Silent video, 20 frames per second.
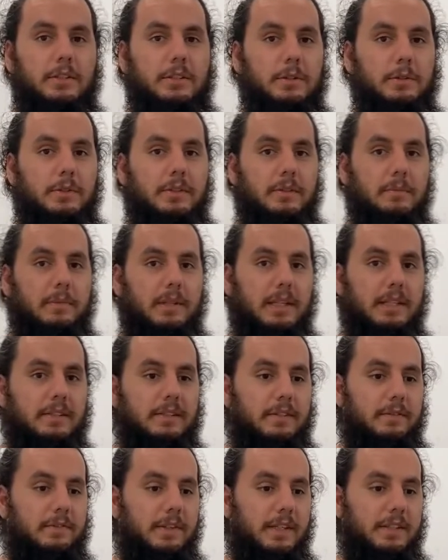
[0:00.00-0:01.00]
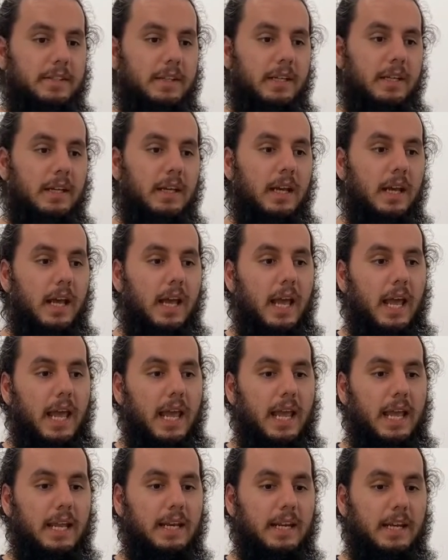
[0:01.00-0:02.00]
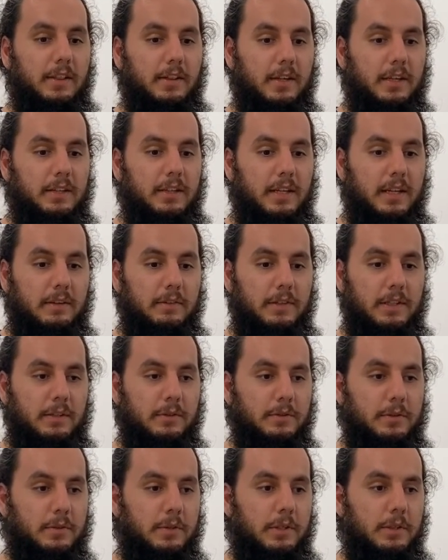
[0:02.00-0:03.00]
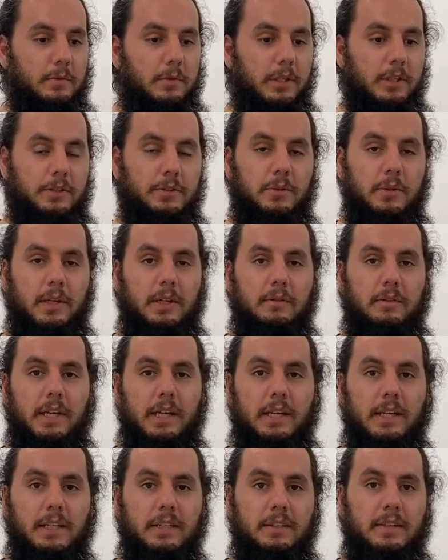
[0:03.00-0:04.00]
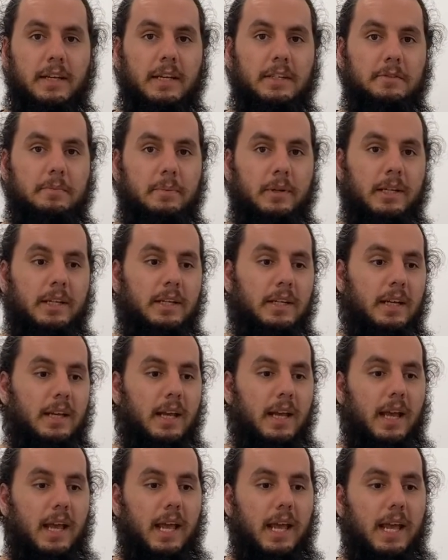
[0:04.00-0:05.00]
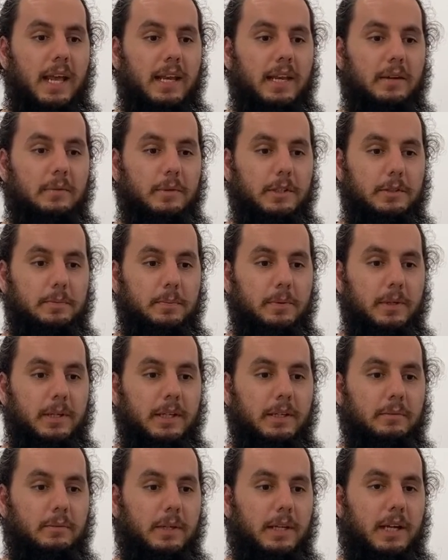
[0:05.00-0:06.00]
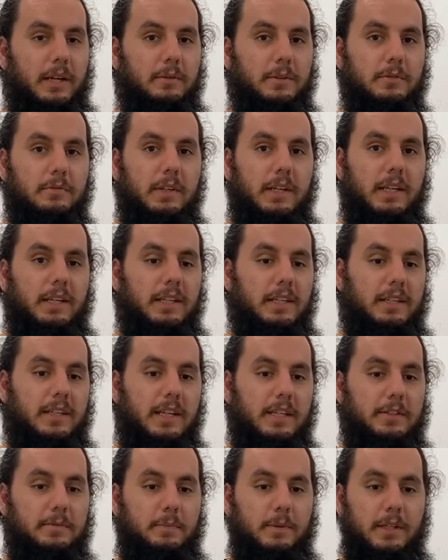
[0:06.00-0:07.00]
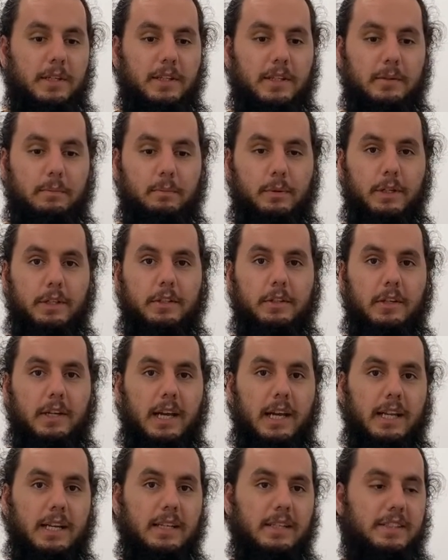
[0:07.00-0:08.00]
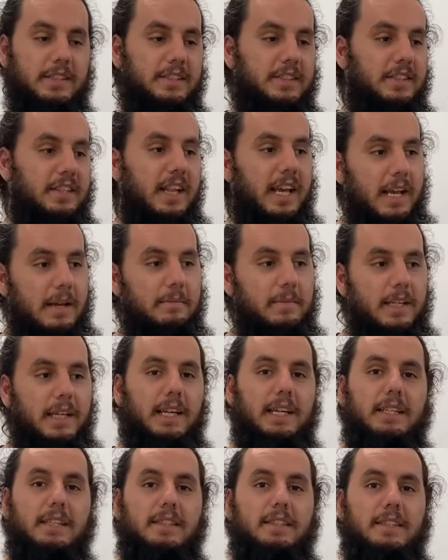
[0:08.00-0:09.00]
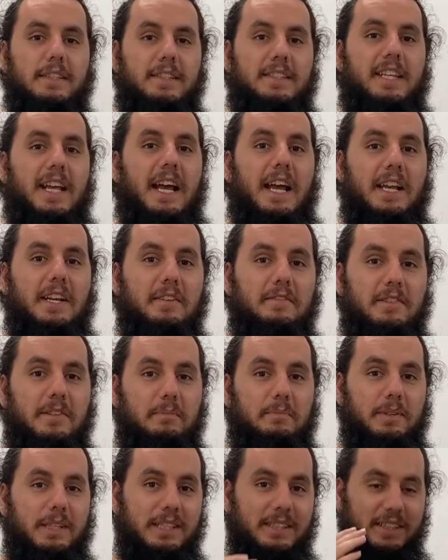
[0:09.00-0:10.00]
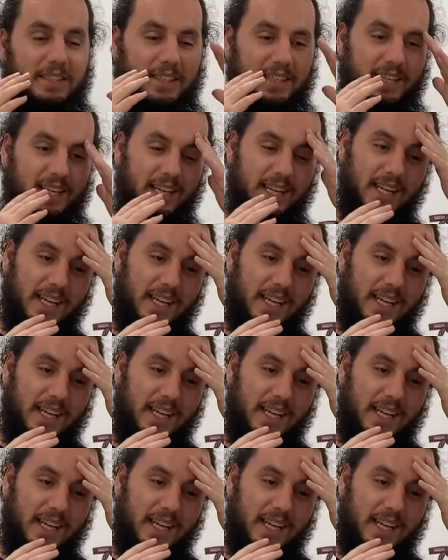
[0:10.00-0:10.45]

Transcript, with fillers: to do some things to fix it, and I thought that everything was going to work, so I ran a test print, and at which point when I was running the test print, the printer head slammed against the side of the printer.